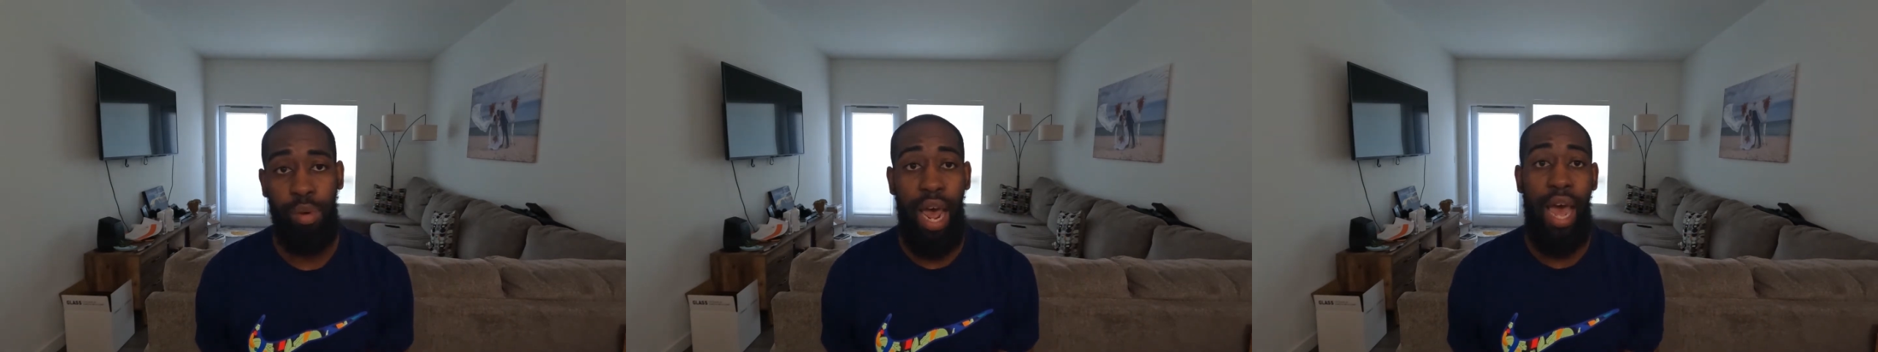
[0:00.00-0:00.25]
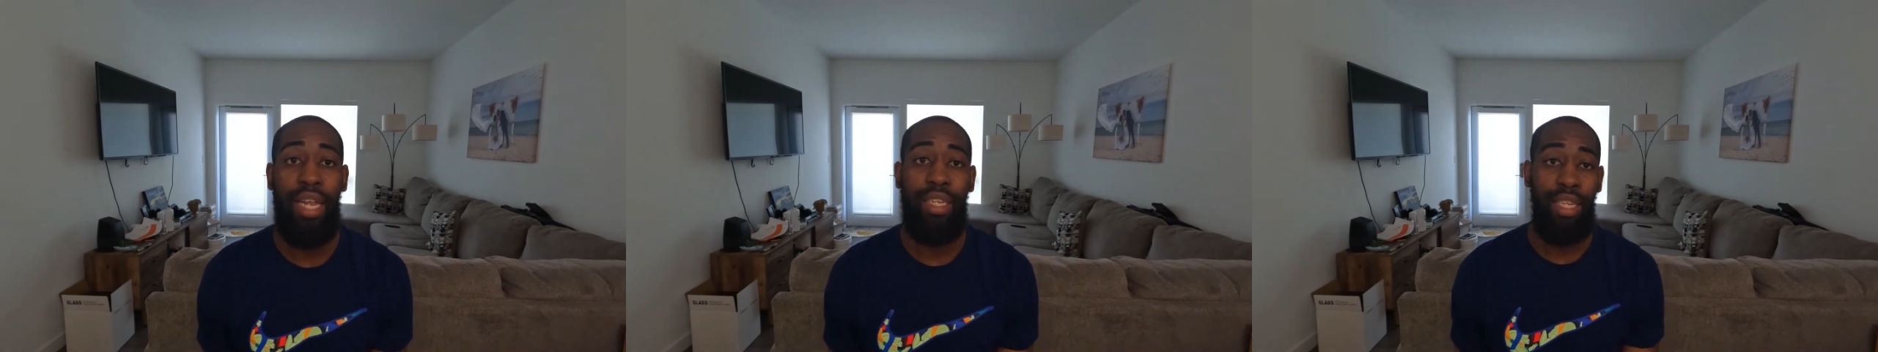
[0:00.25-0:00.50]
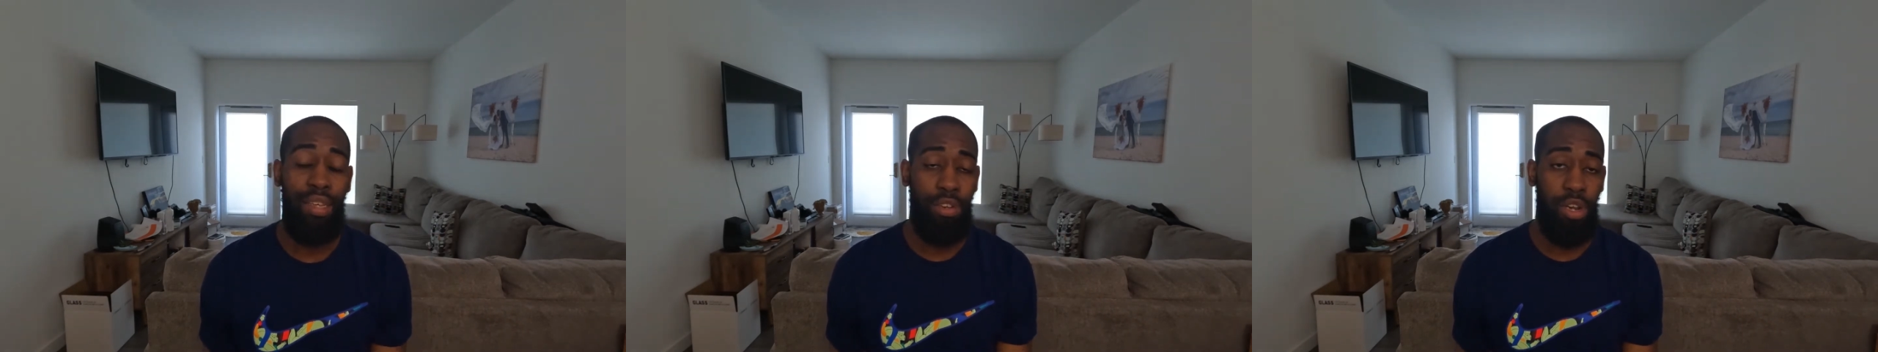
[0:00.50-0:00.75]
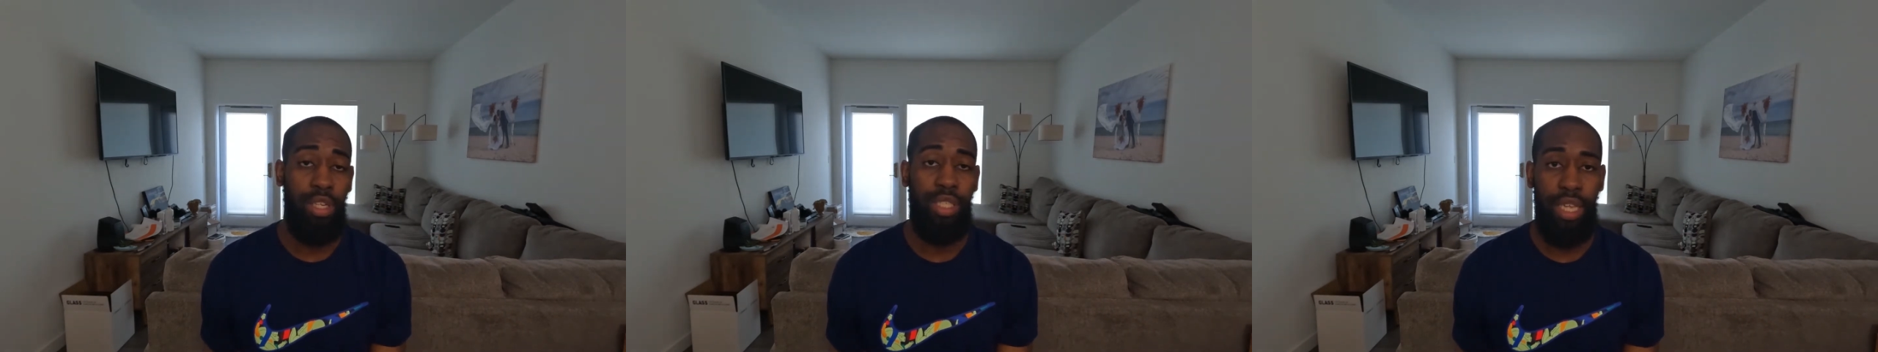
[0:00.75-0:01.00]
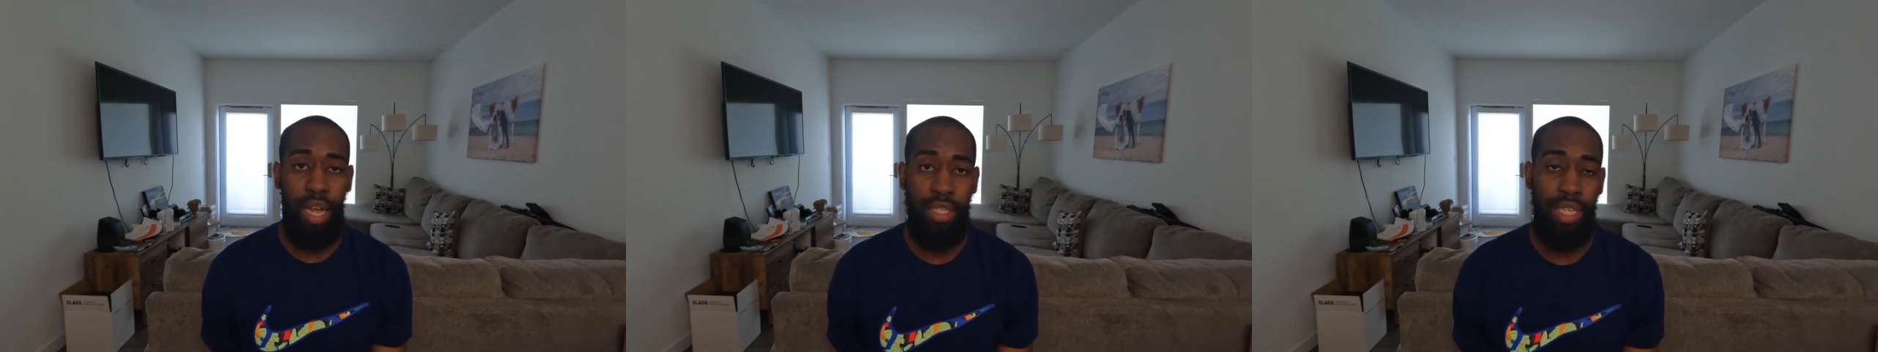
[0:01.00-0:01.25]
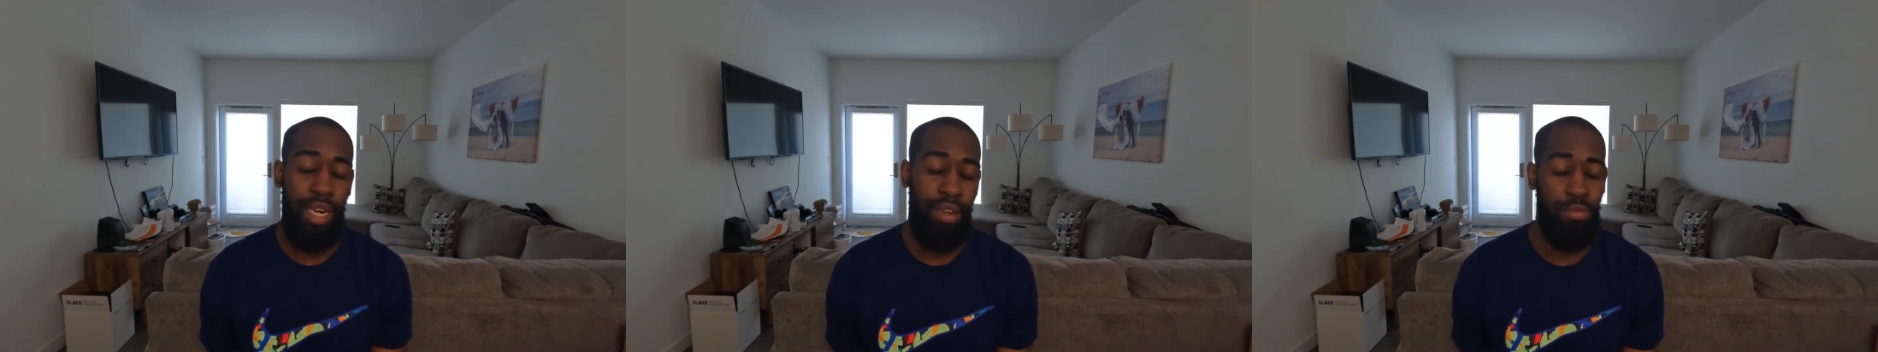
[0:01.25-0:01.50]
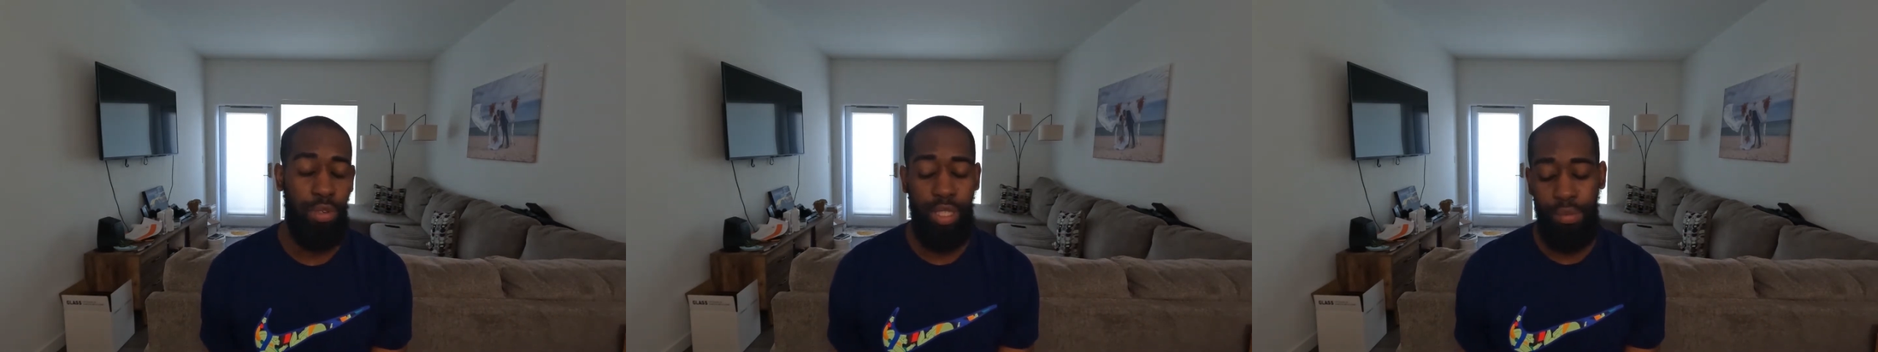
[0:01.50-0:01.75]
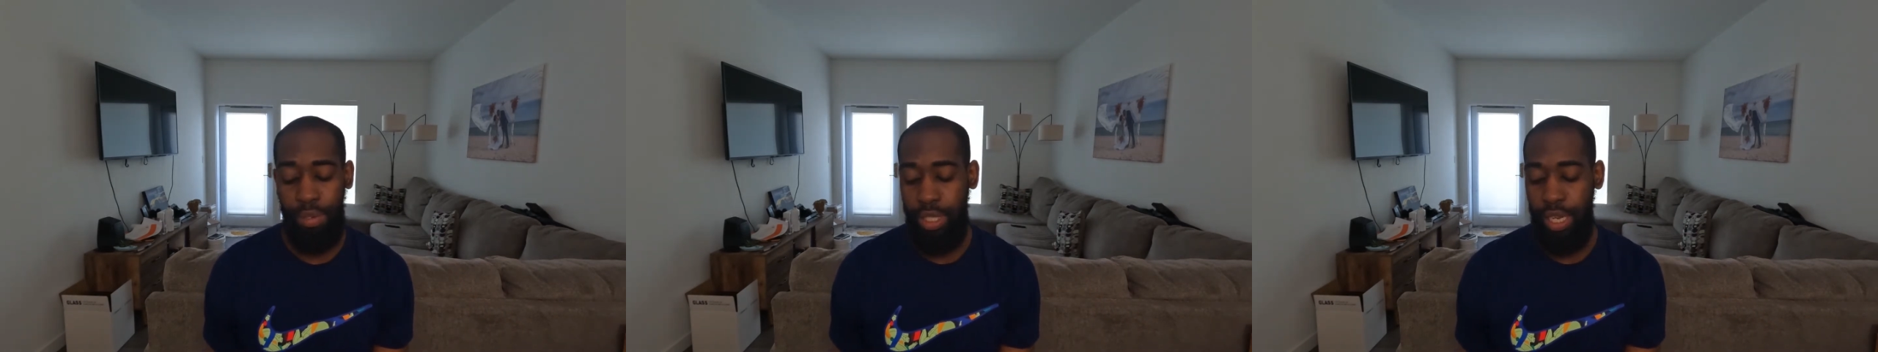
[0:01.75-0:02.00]
but I leave it on the stock setting of
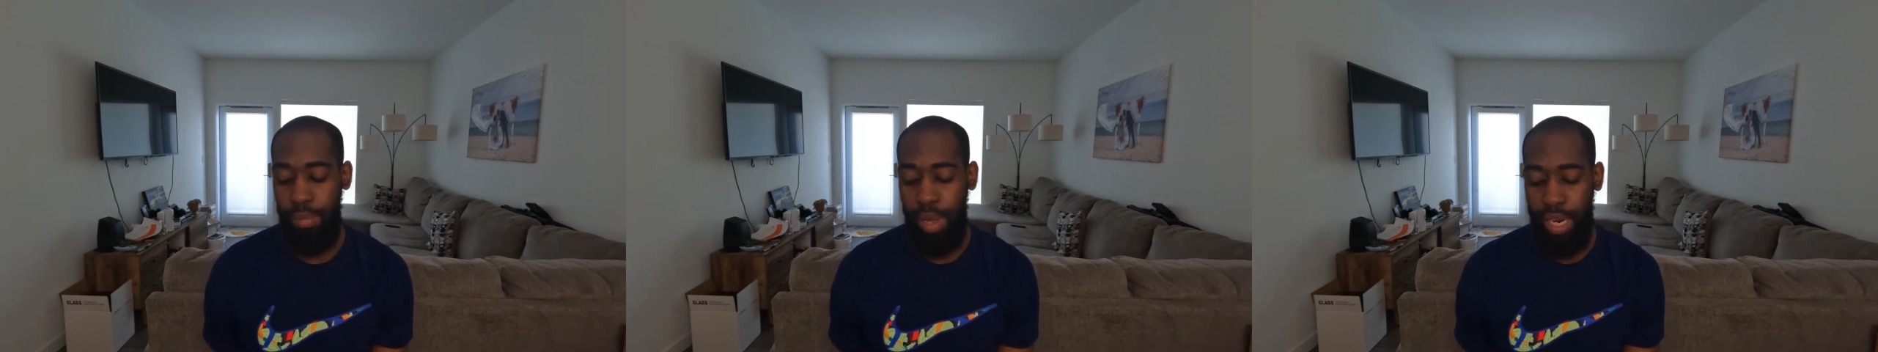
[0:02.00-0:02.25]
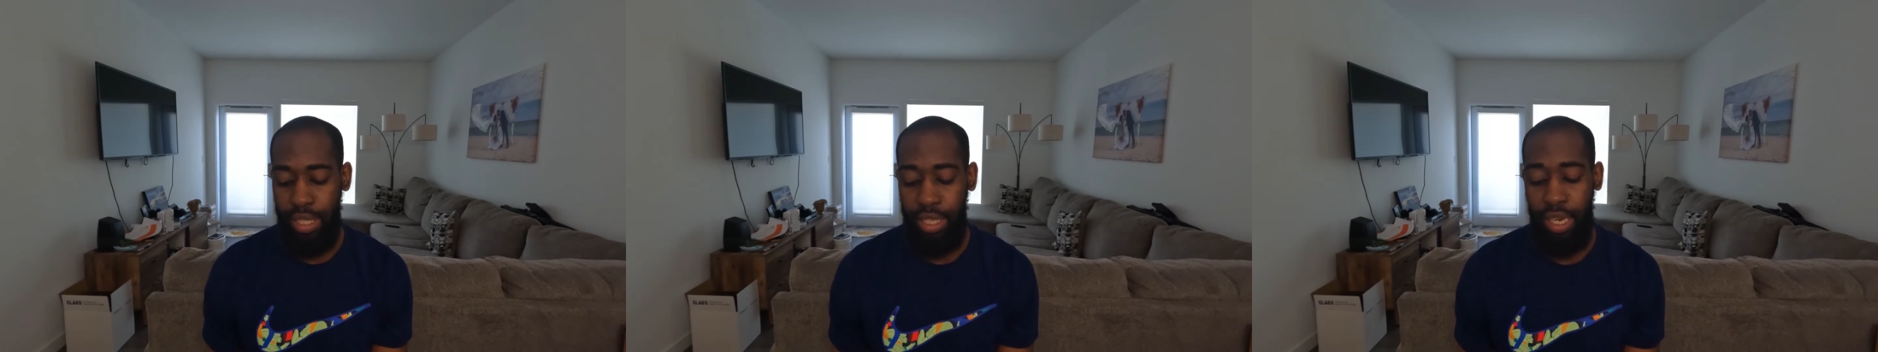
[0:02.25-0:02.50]
once every 10 minutes.